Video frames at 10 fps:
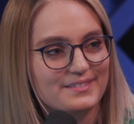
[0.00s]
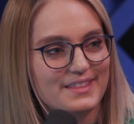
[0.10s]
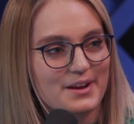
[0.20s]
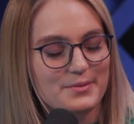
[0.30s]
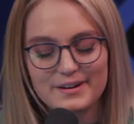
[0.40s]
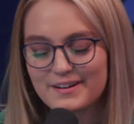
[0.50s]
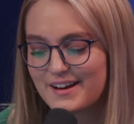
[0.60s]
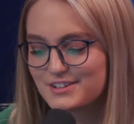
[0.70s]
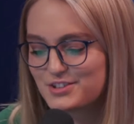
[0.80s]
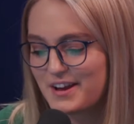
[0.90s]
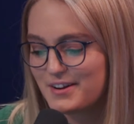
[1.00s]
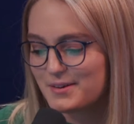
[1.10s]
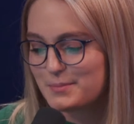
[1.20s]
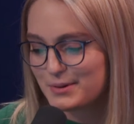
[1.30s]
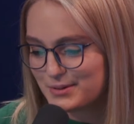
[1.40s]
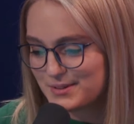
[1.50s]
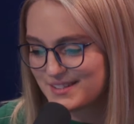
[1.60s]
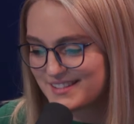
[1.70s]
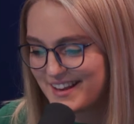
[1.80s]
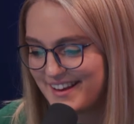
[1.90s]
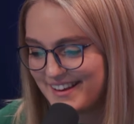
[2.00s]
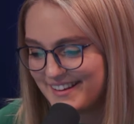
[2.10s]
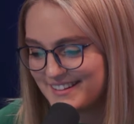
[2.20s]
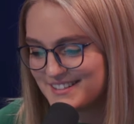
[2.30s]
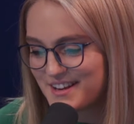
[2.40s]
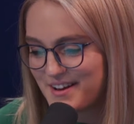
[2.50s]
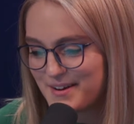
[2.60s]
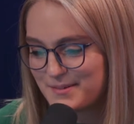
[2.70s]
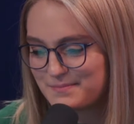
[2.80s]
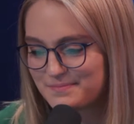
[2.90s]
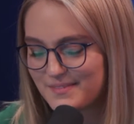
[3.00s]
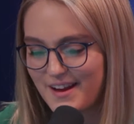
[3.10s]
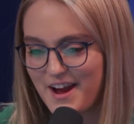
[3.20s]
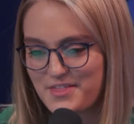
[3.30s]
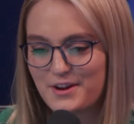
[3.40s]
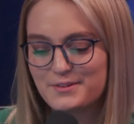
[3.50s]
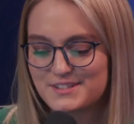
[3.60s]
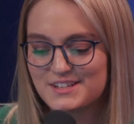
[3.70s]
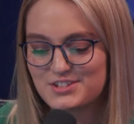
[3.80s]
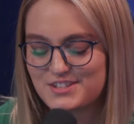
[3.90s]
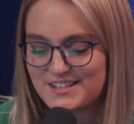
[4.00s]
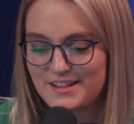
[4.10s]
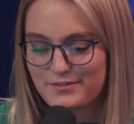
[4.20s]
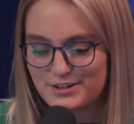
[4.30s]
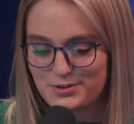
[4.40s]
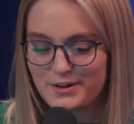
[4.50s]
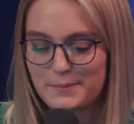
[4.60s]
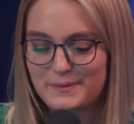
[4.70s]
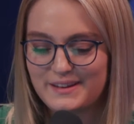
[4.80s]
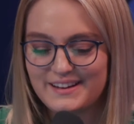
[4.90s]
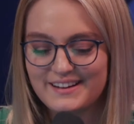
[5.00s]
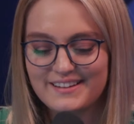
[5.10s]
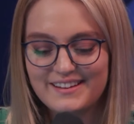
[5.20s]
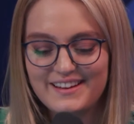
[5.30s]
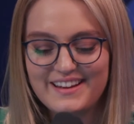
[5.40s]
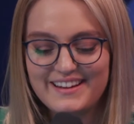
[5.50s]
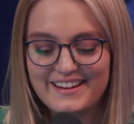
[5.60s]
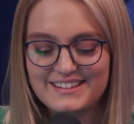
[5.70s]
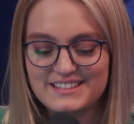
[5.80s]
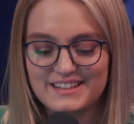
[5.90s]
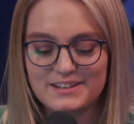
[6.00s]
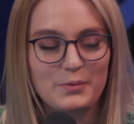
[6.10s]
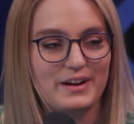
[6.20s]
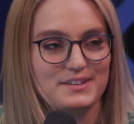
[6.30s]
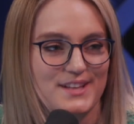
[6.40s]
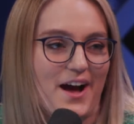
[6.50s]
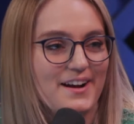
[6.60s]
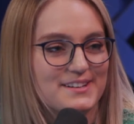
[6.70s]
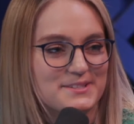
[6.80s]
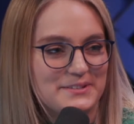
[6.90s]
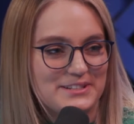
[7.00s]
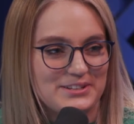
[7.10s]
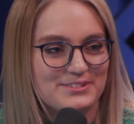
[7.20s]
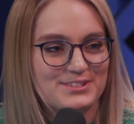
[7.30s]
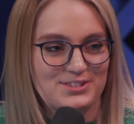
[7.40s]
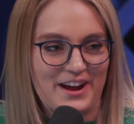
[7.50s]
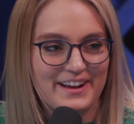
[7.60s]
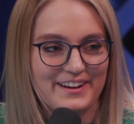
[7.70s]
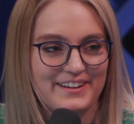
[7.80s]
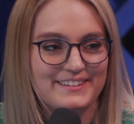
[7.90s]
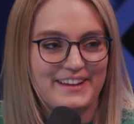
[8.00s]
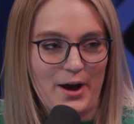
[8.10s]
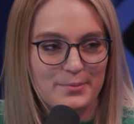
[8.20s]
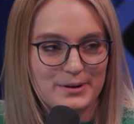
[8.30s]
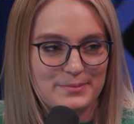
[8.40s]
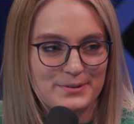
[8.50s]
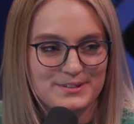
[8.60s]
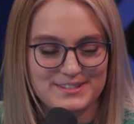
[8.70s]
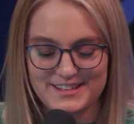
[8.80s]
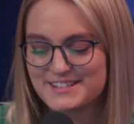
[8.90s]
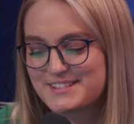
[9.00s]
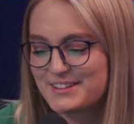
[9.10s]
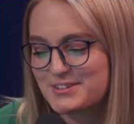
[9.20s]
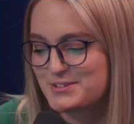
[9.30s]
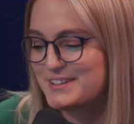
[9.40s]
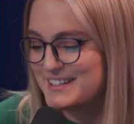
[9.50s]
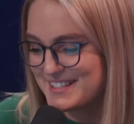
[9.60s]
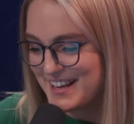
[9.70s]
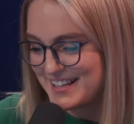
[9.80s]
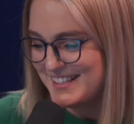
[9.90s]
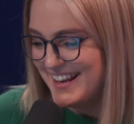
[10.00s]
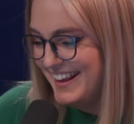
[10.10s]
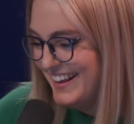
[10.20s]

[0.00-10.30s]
They were trying on boots, and I thought it was interesting that Victoria P didn't wear socks when she was trying on cowboy boots. I just thought that was really disgusting.